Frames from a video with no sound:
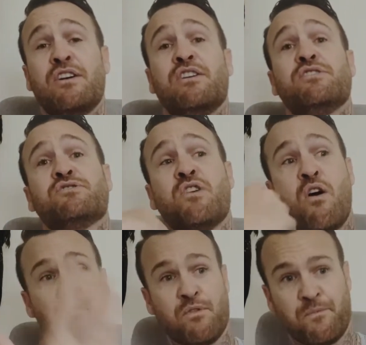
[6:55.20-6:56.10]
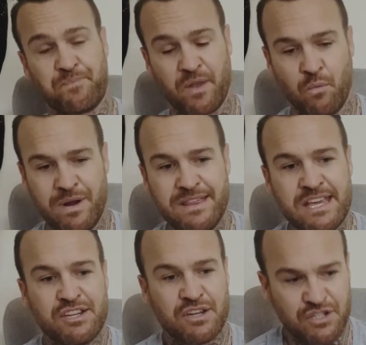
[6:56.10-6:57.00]
So with
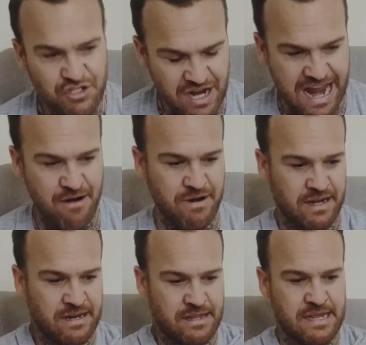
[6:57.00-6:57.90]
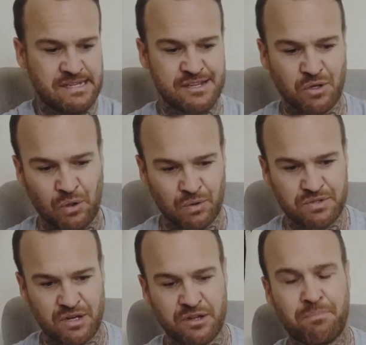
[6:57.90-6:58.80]
this sharing, this is
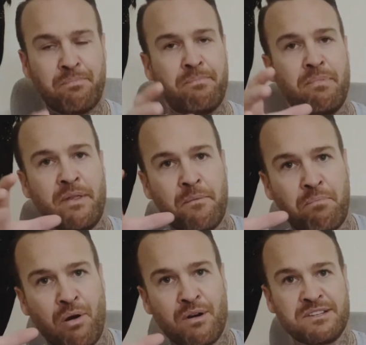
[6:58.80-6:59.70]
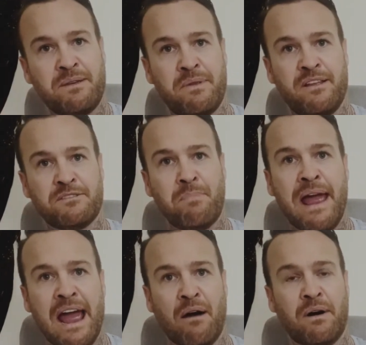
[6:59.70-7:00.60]
also the proximity is
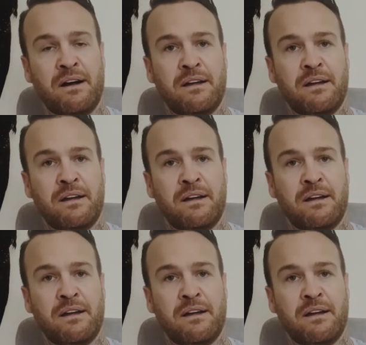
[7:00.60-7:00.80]
power,